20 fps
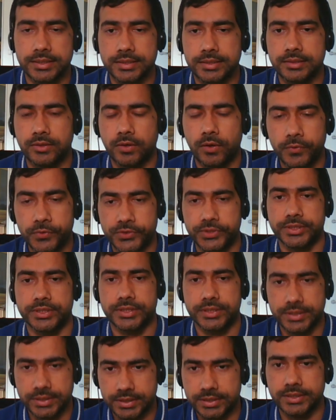in the
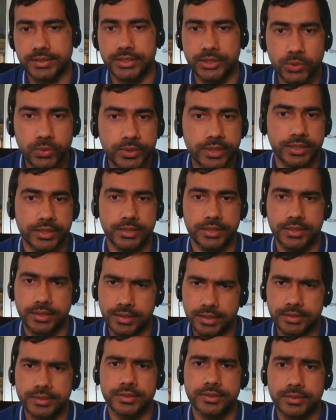offices in UK,
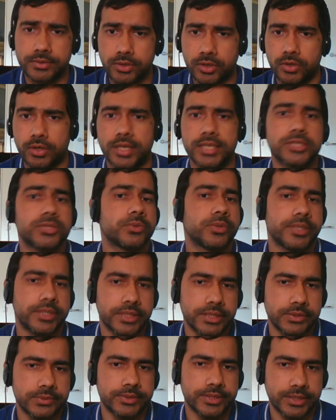in London or elsewhere
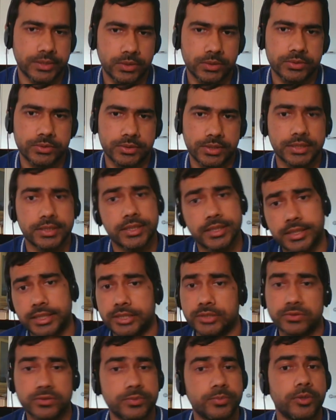in UK also. And they're
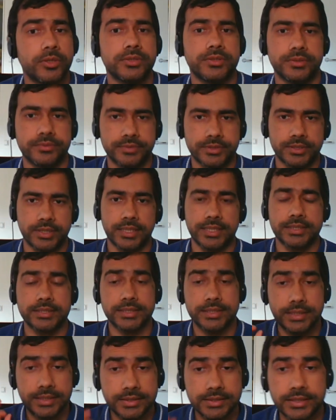ready to sponsor visa.
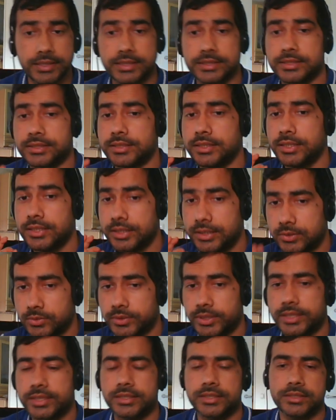It's easiest
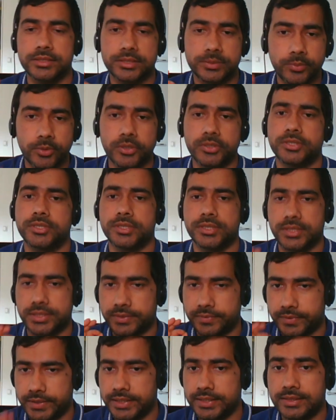to get
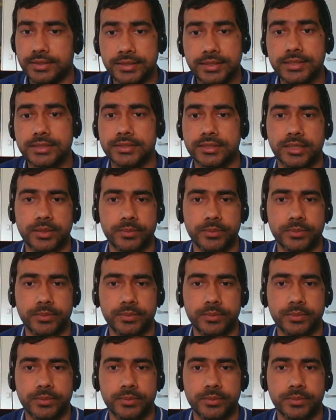sponsorship in these